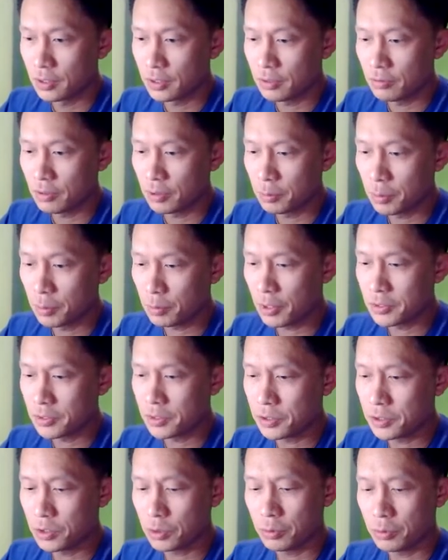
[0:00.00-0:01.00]
the
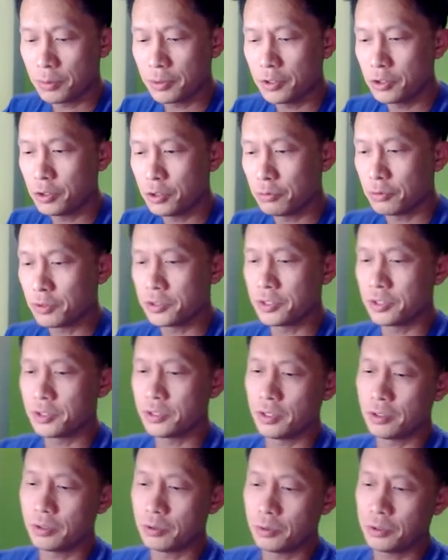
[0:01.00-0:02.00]
process. So what I'm going to do first is
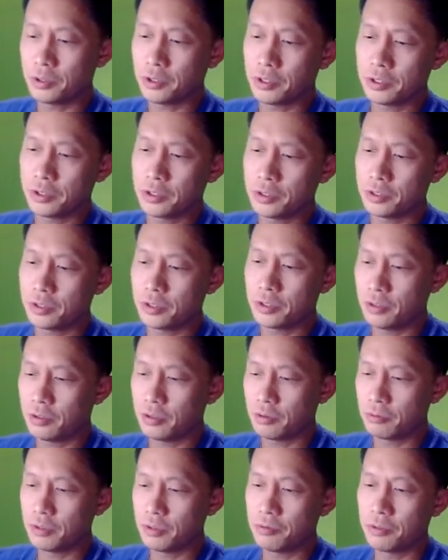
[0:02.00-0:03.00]
I'll quit this,
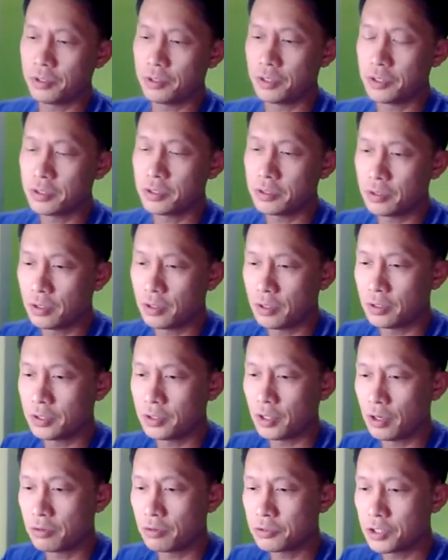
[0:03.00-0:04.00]
rerun this on the
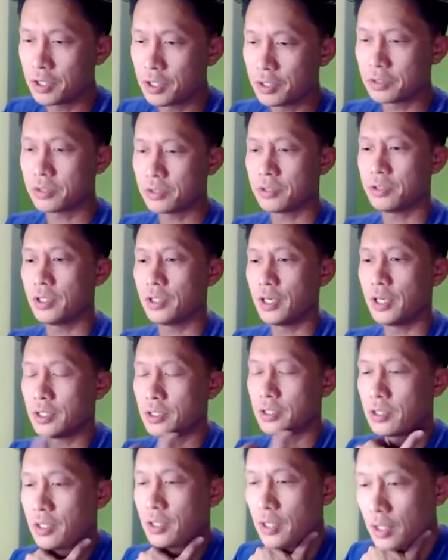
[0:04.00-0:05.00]
off chance
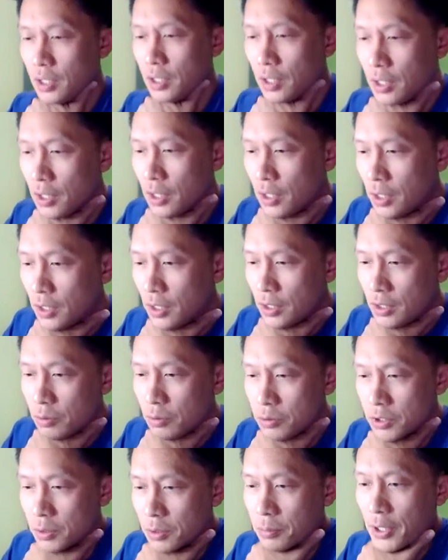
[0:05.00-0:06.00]
that
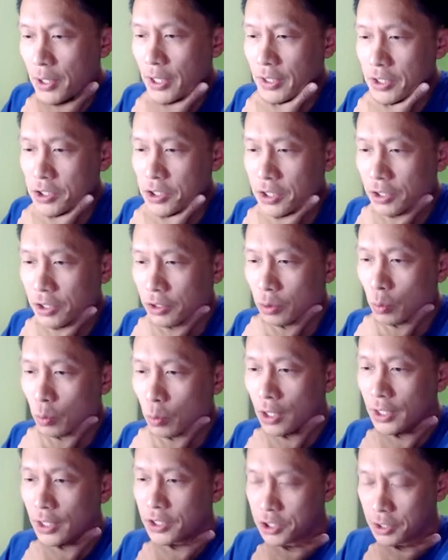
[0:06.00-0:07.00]
violation error
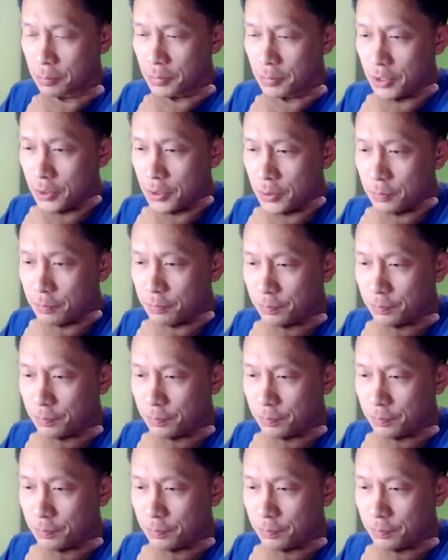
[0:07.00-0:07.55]
while I check my code.